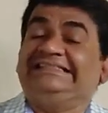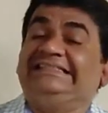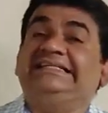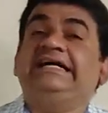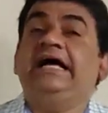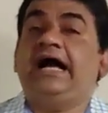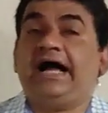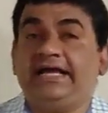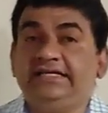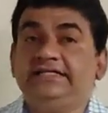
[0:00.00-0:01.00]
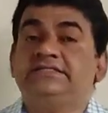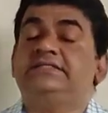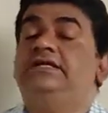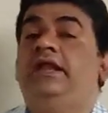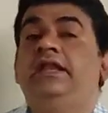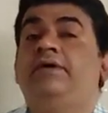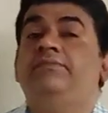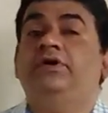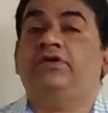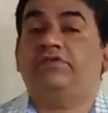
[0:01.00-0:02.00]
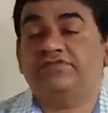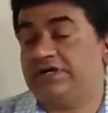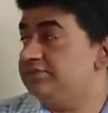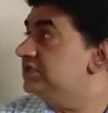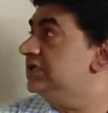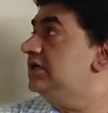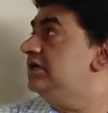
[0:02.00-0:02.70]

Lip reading: the highest number of sums.